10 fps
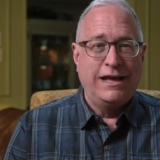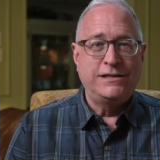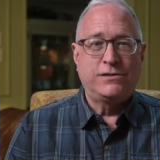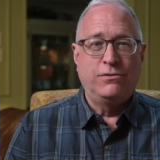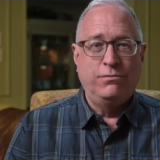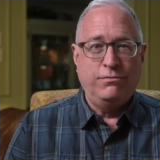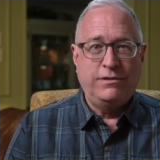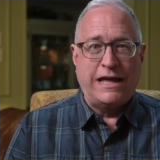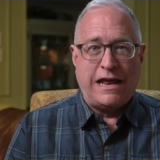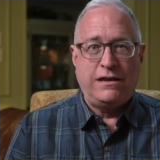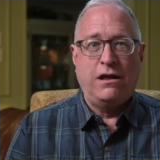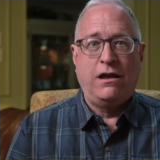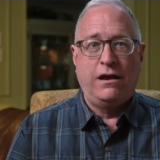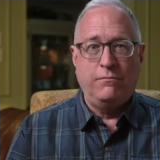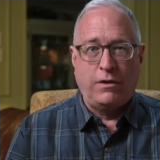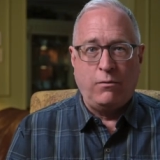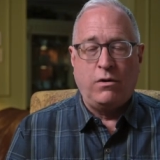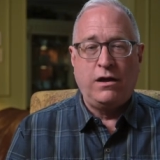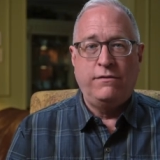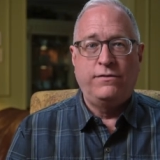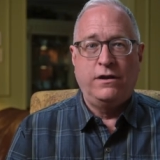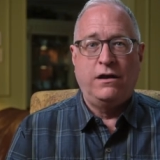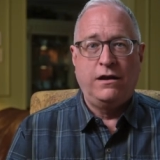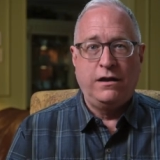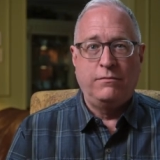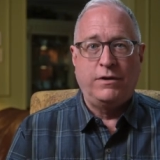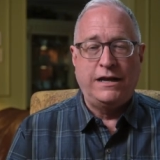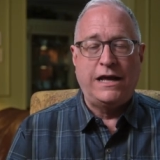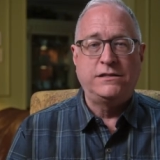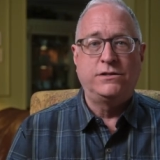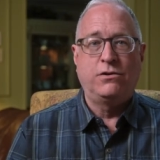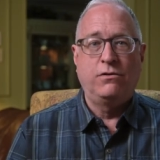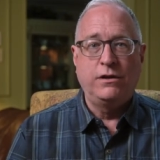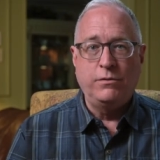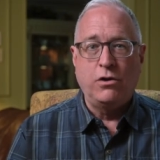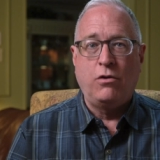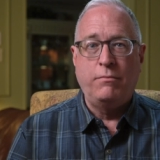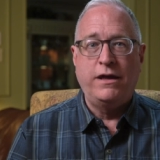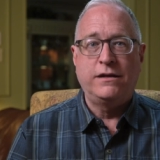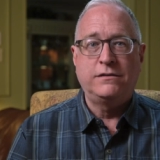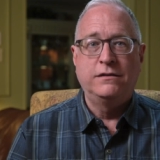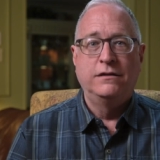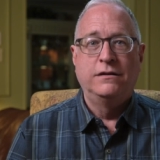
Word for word: And so that night, my wife and I and my dad's attorney, we all met